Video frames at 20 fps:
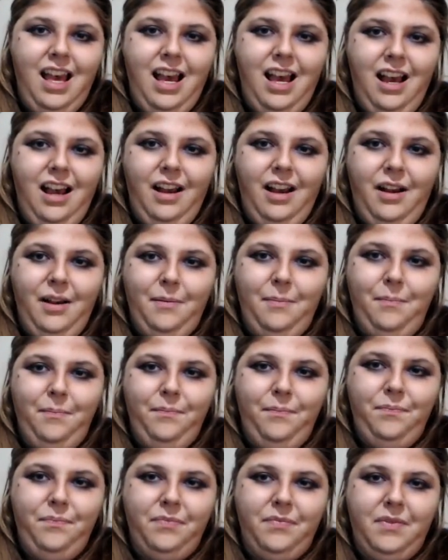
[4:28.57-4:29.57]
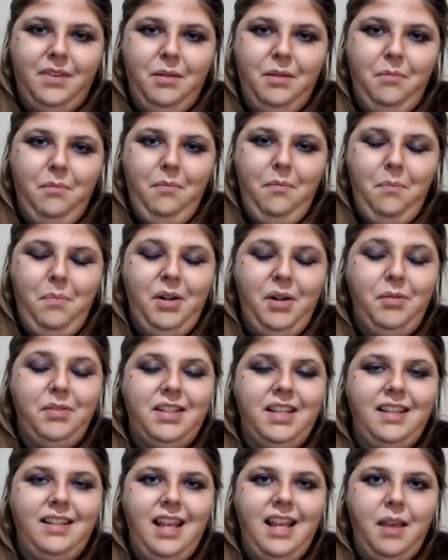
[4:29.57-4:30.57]
Um, but it was
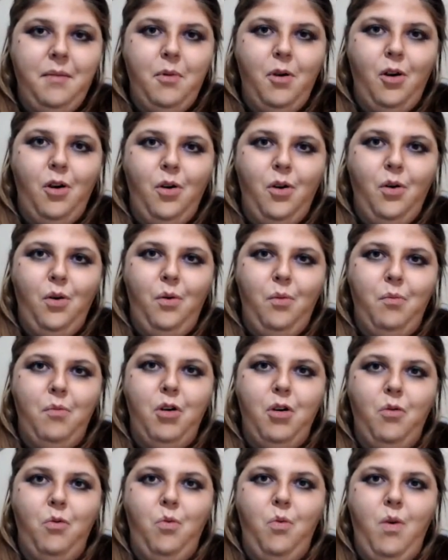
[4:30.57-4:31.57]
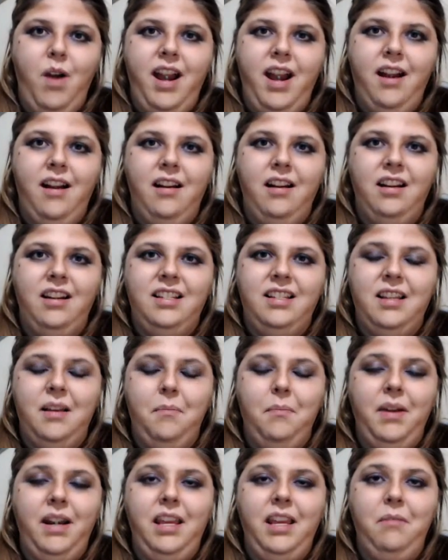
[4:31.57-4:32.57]
the same home where
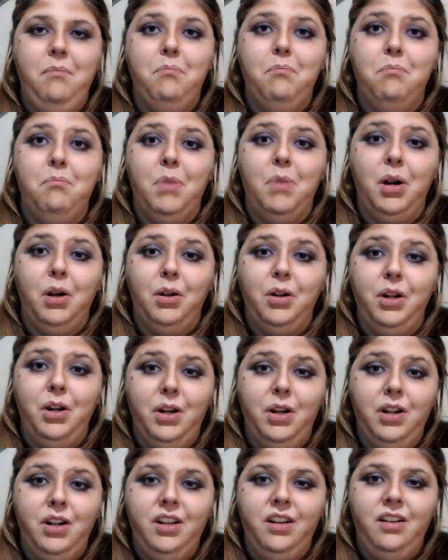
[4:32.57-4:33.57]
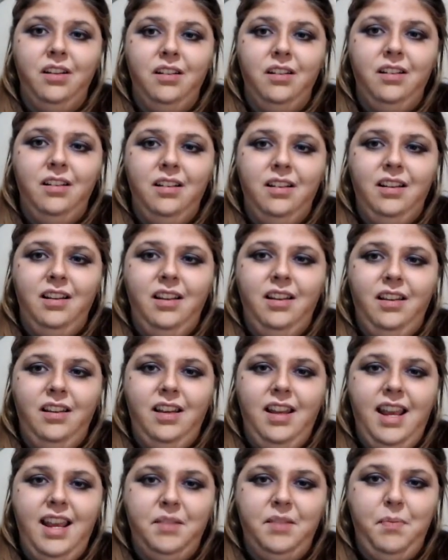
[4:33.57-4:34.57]
somebody murdered
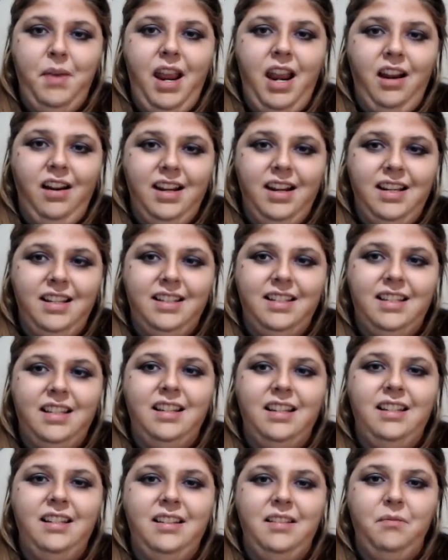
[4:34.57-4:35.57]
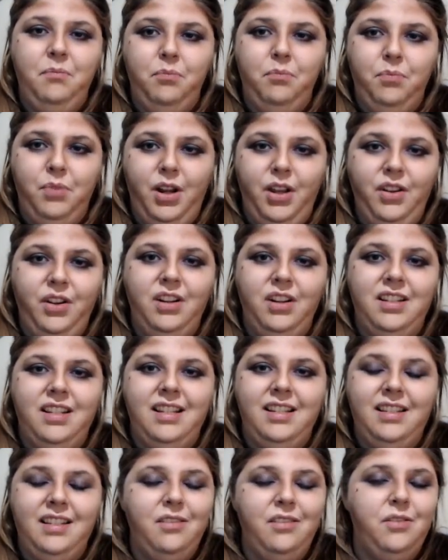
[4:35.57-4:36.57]
his parents, brothers,
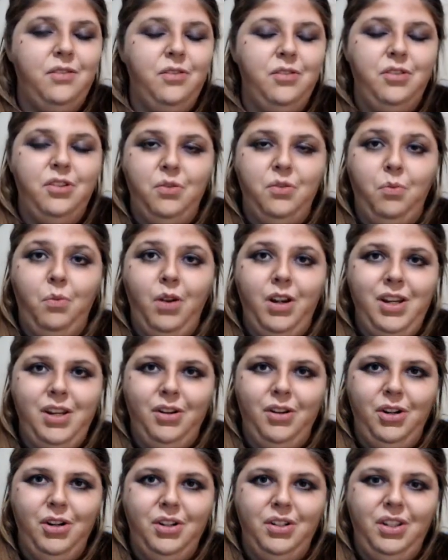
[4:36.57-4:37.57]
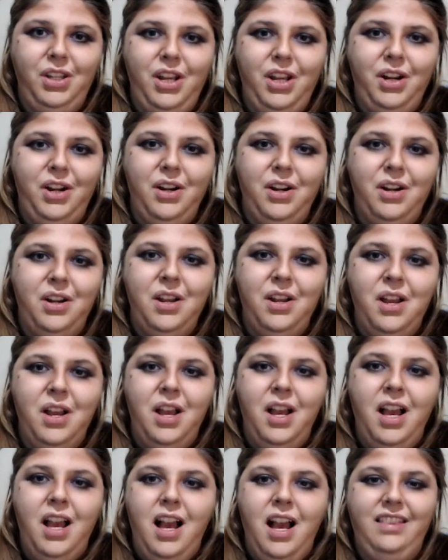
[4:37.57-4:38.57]
and sisters just one year earlier.
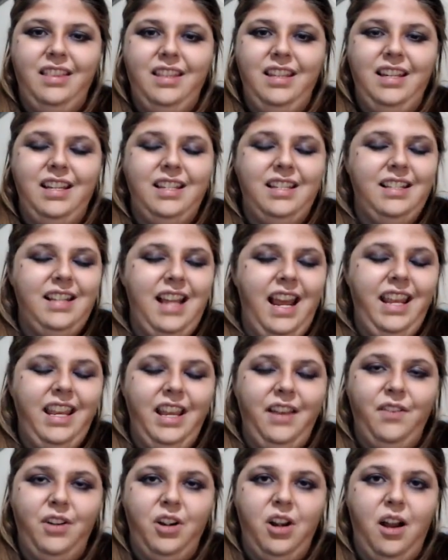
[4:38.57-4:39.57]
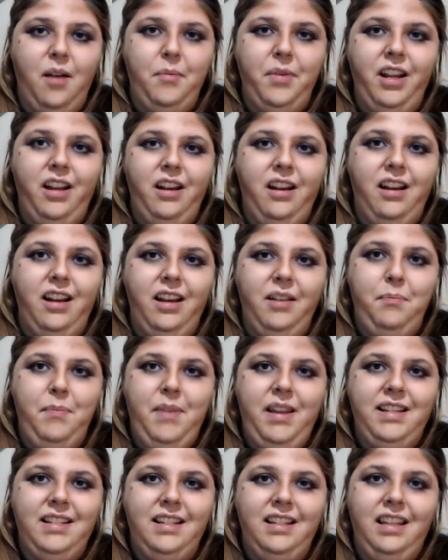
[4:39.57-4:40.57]
The psychic phenomena
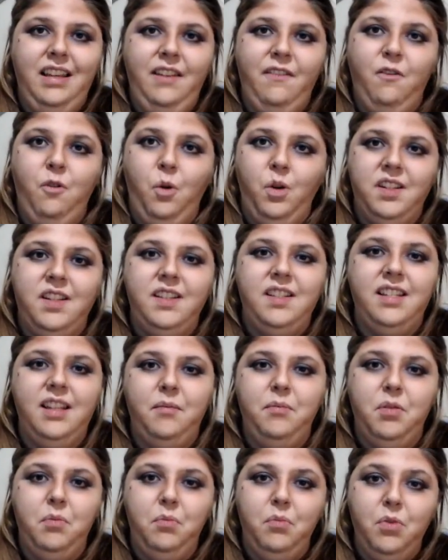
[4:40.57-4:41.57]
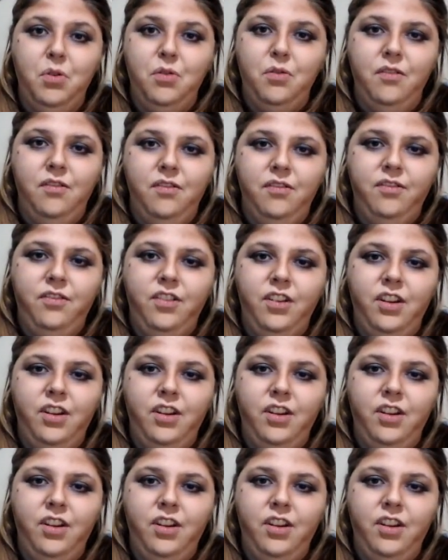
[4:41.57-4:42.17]
basically forces them to move,